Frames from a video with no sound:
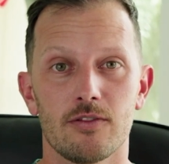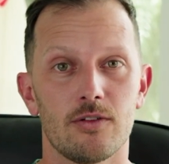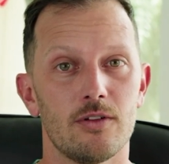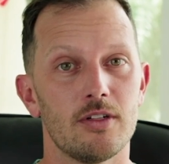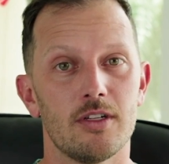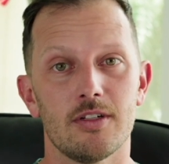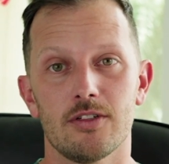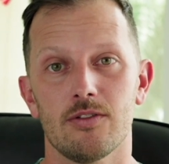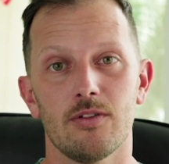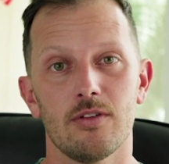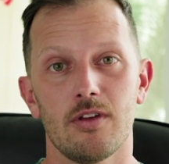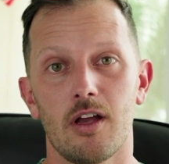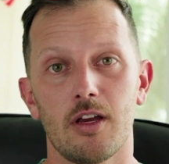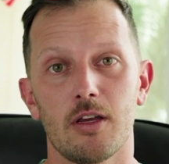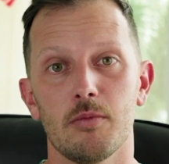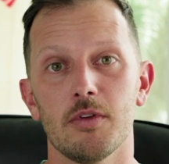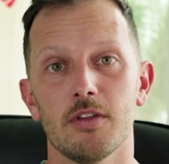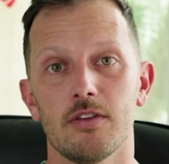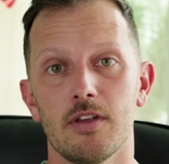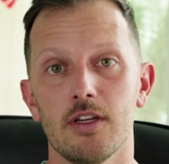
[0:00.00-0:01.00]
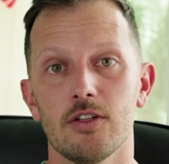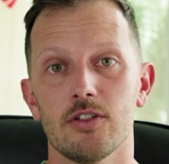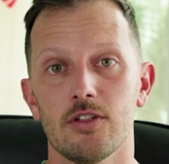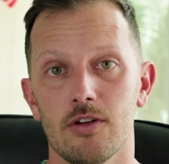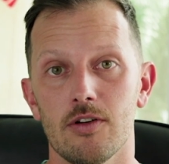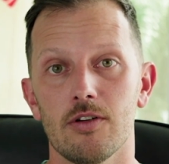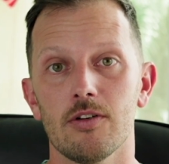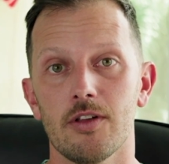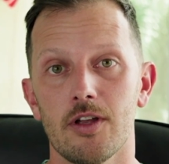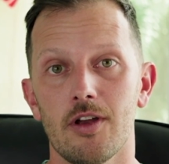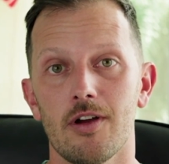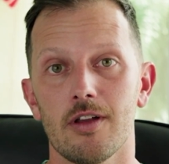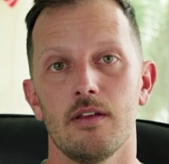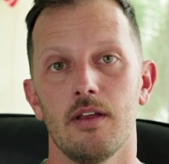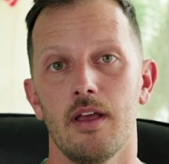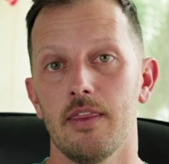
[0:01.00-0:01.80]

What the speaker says: or additional documentation early on.